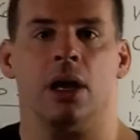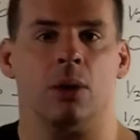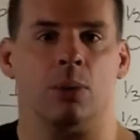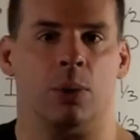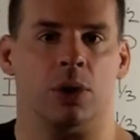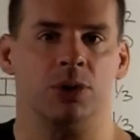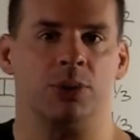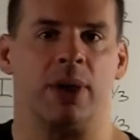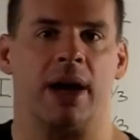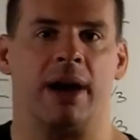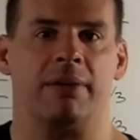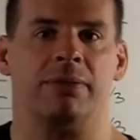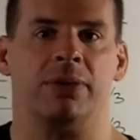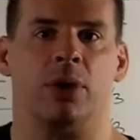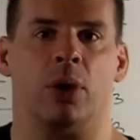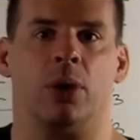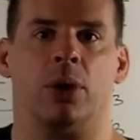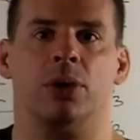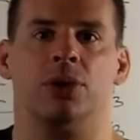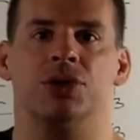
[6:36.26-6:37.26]
Once we have
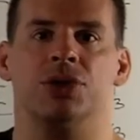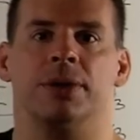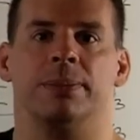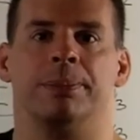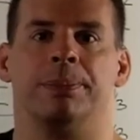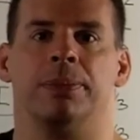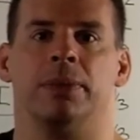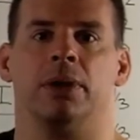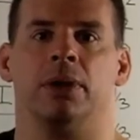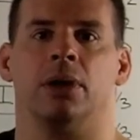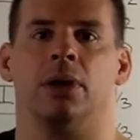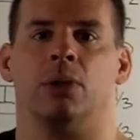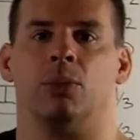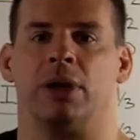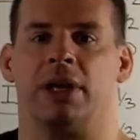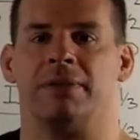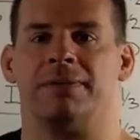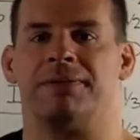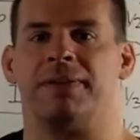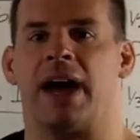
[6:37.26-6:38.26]
those,
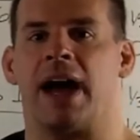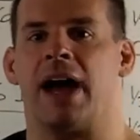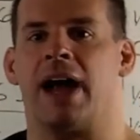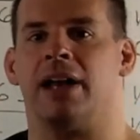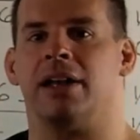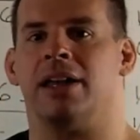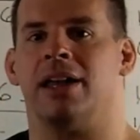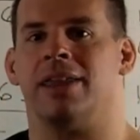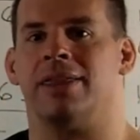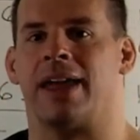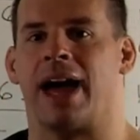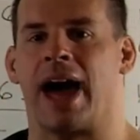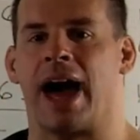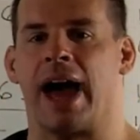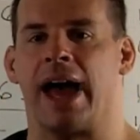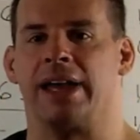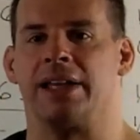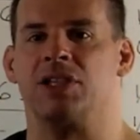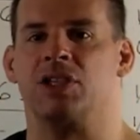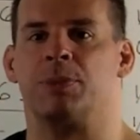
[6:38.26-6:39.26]
we can find the
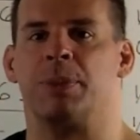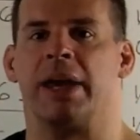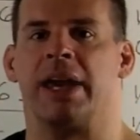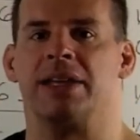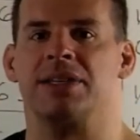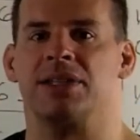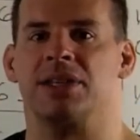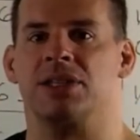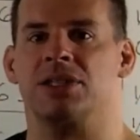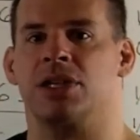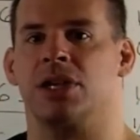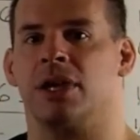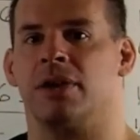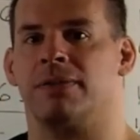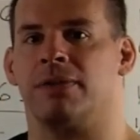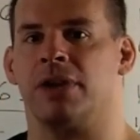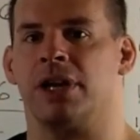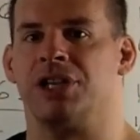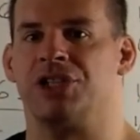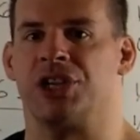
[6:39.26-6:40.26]
eigenspaces
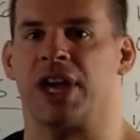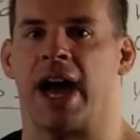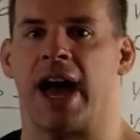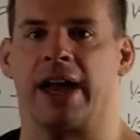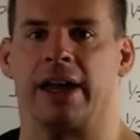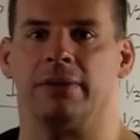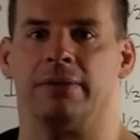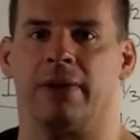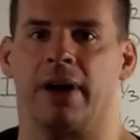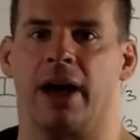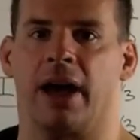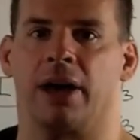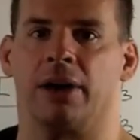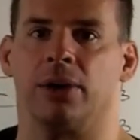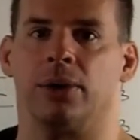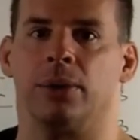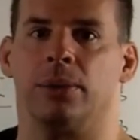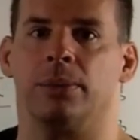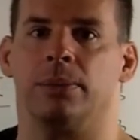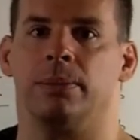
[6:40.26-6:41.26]
for each
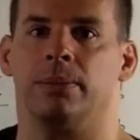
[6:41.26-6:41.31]
eigenvalue.